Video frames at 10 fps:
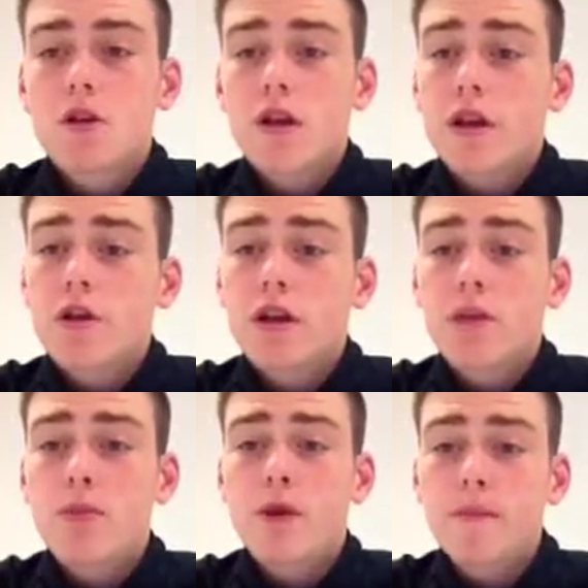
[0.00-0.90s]
they can't get
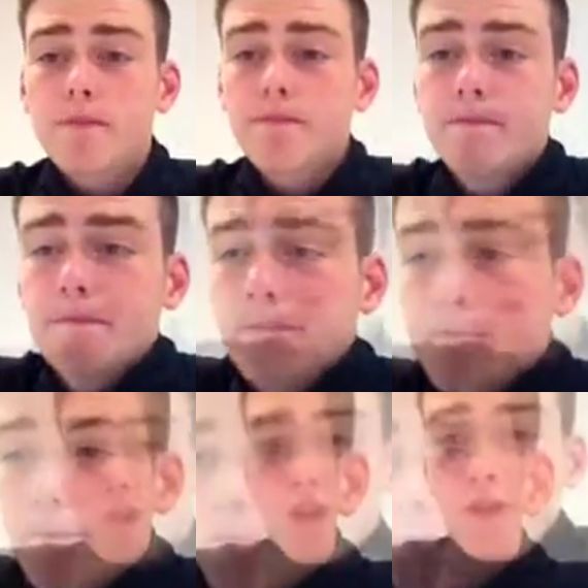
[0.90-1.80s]
the point. I'll
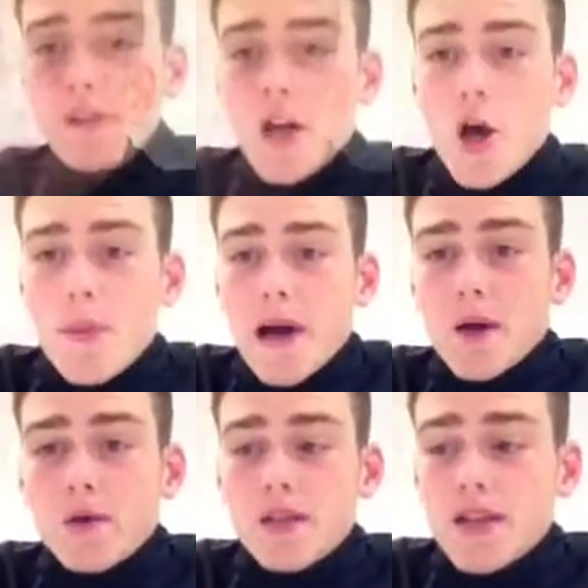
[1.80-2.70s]
talk to you
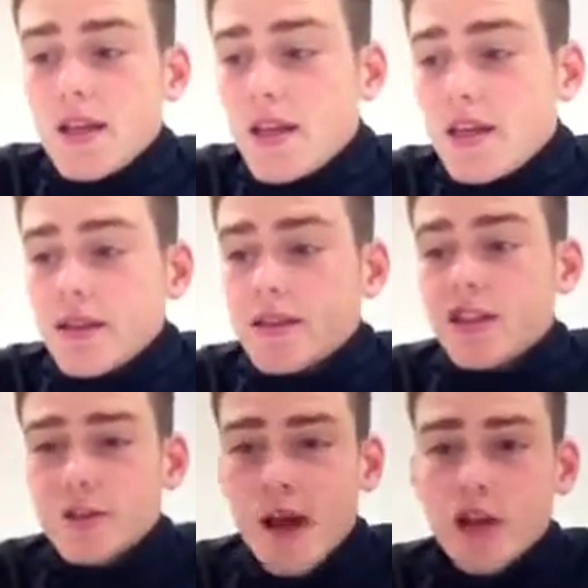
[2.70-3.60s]
about the
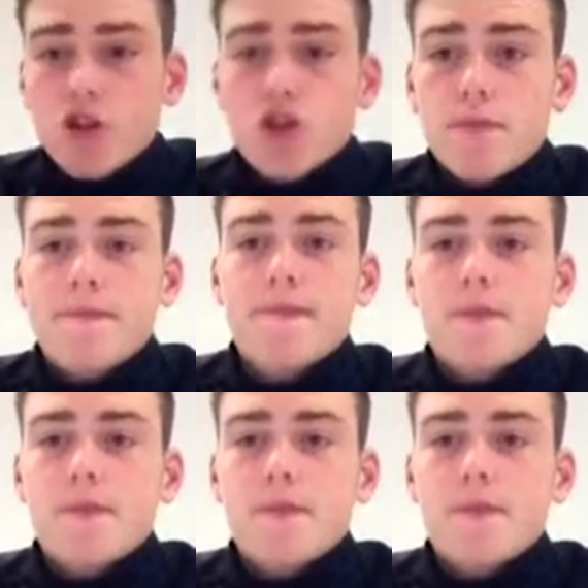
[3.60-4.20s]
smash